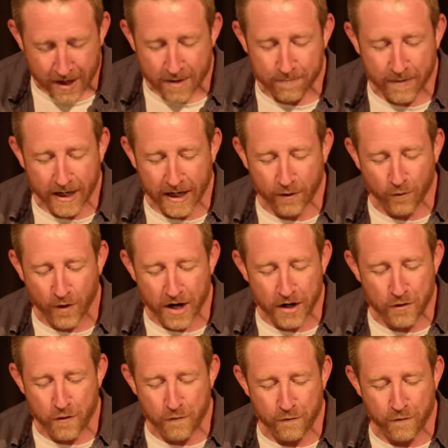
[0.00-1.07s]
meaning when
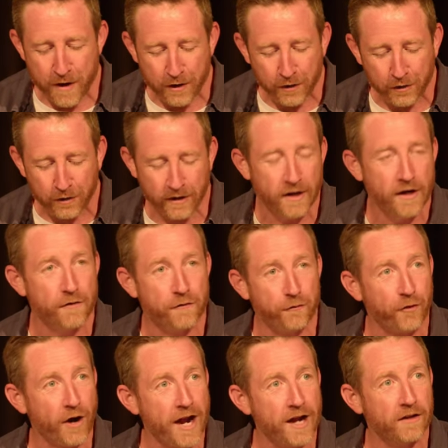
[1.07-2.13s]
you feel
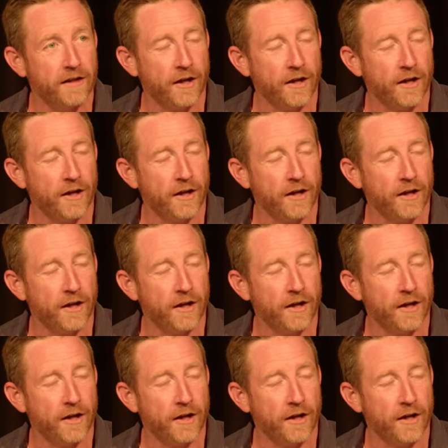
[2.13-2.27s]
frail